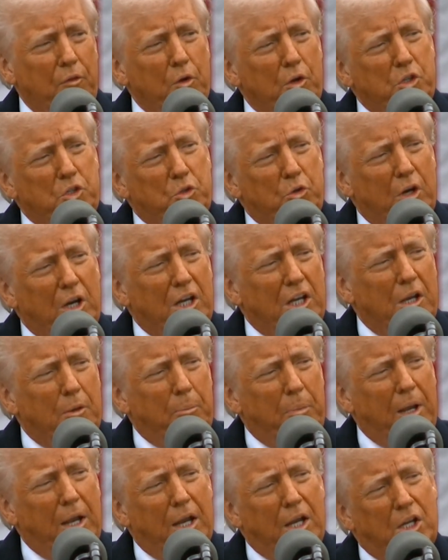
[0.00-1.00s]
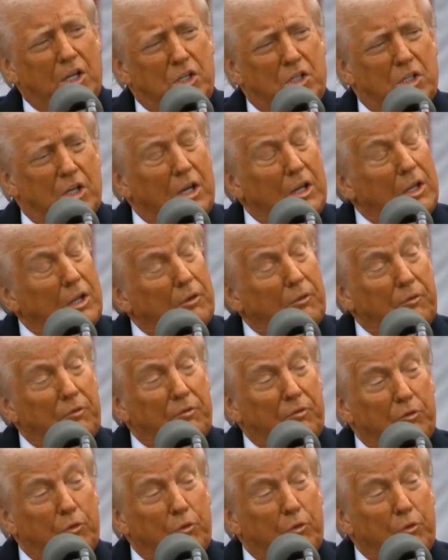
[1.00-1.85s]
Australia bans, and they're